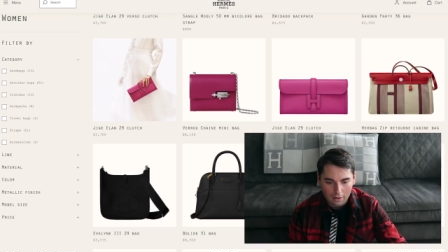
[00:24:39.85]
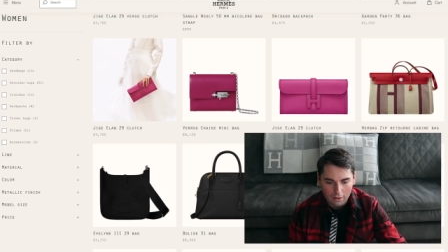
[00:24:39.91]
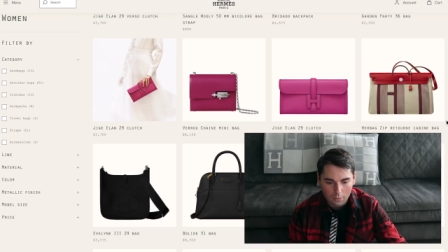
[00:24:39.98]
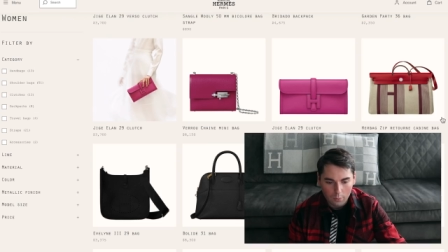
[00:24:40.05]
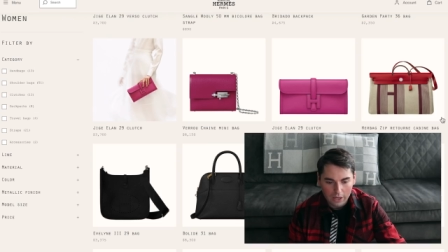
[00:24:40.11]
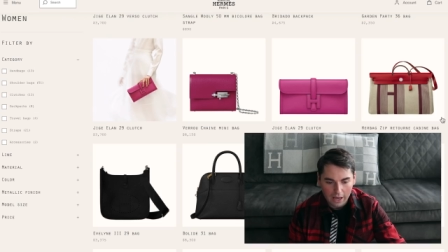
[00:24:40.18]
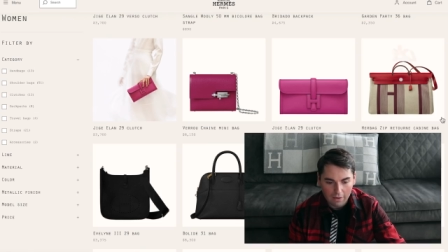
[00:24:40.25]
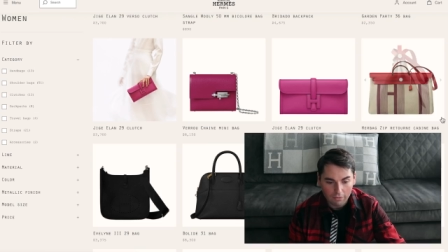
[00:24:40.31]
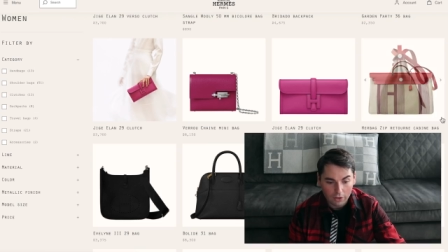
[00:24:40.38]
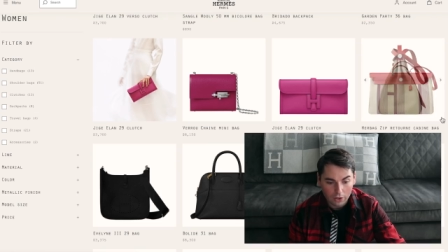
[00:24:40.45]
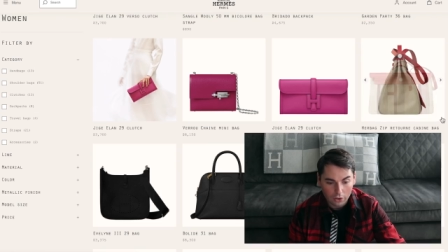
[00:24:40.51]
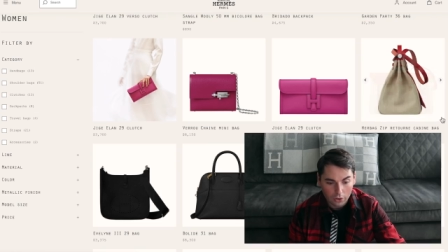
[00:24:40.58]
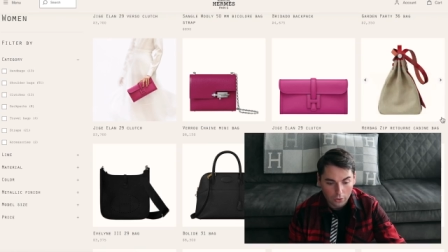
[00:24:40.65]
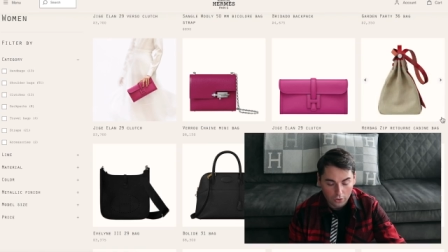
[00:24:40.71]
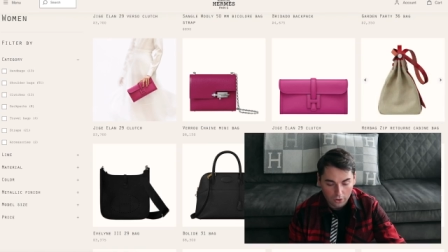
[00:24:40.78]
We have
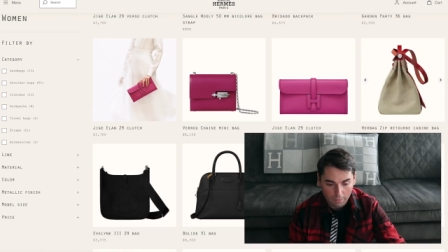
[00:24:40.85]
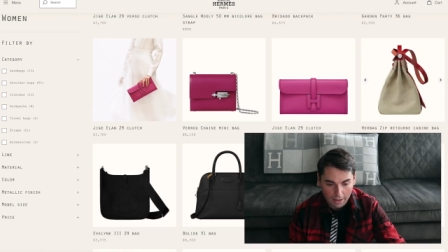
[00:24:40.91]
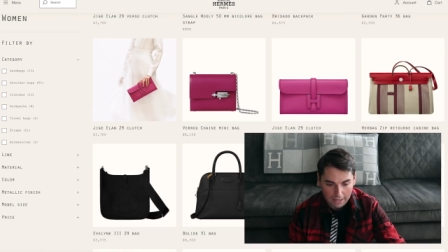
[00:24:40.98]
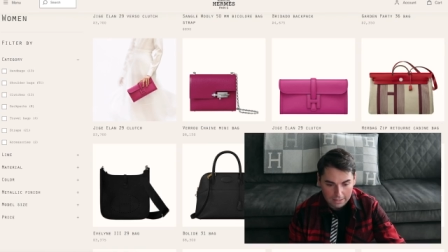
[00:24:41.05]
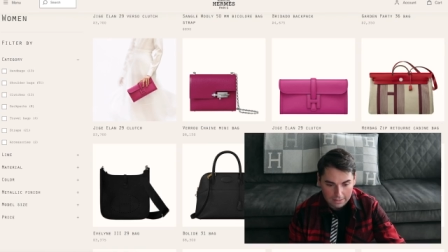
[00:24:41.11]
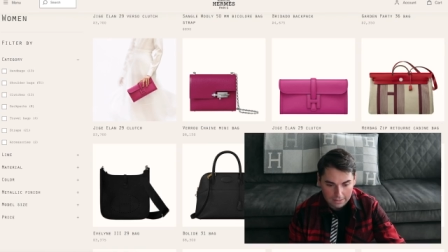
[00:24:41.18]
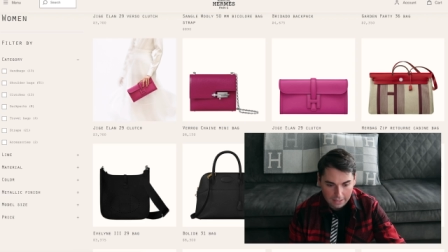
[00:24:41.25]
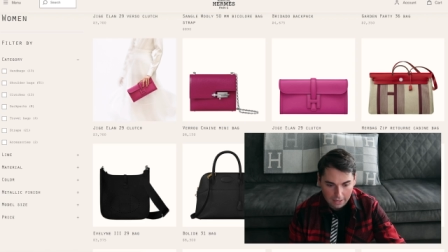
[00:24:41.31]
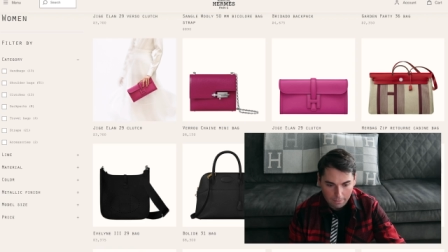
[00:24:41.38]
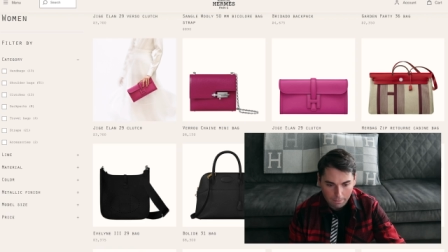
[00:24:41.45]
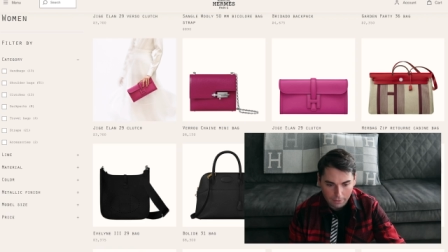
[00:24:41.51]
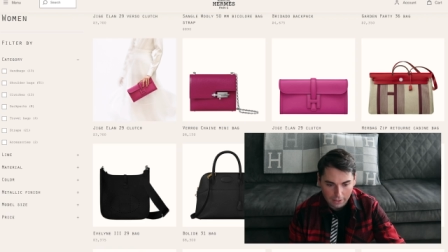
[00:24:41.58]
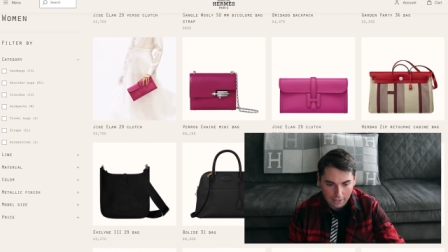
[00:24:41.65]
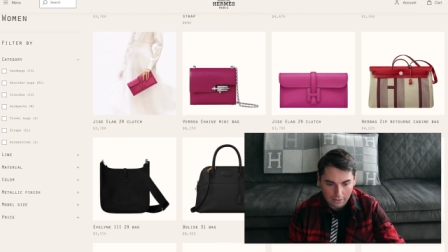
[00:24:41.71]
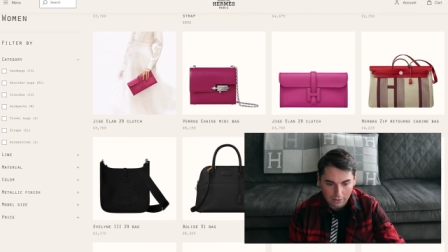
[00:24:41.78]
another Herbag
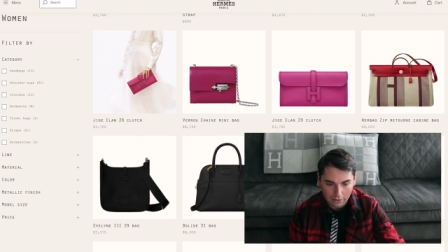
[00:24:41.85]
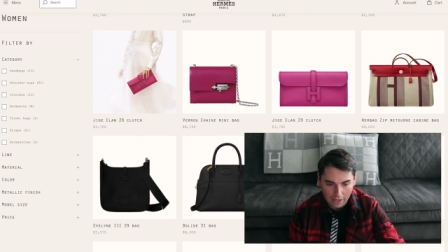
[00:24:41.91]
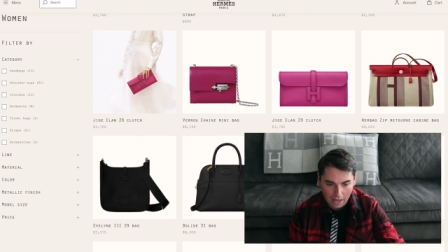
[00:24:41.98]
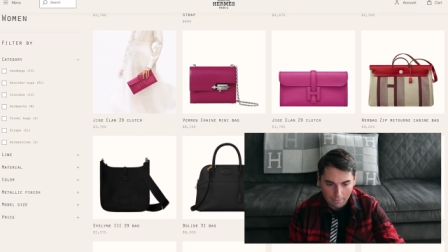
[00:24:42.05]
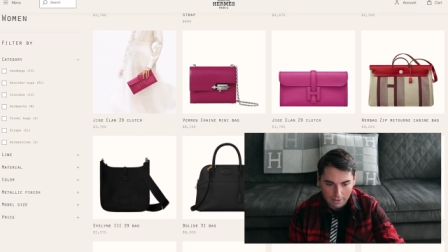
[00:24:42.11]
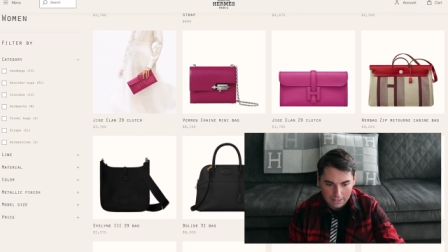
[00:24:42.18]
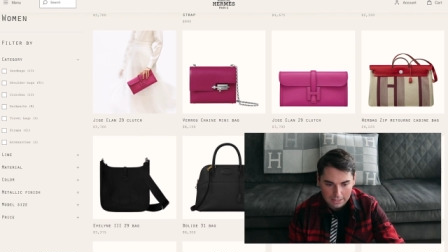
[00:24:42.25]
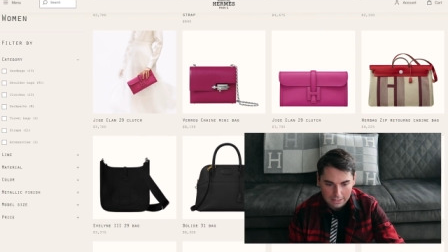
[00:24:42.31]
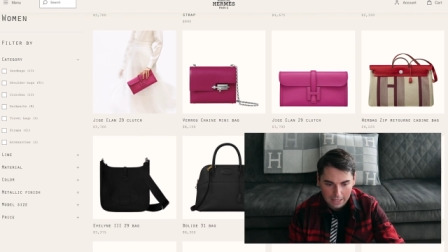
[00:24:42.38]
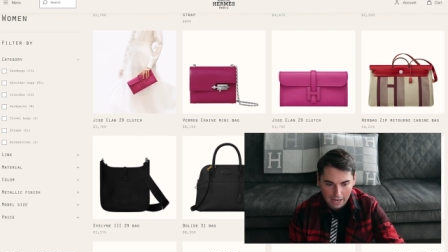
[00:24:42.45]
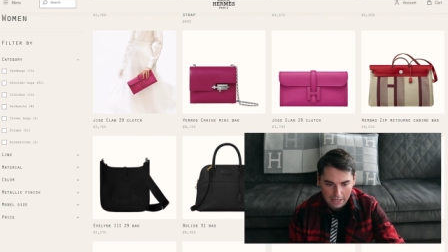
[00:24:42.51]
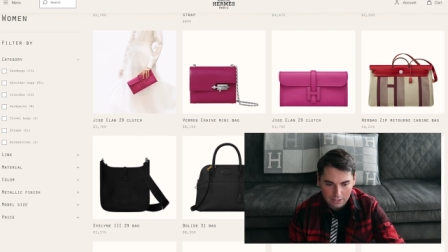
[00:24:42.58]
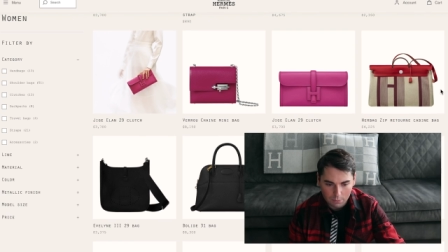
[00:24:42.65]
zip in the cabin size,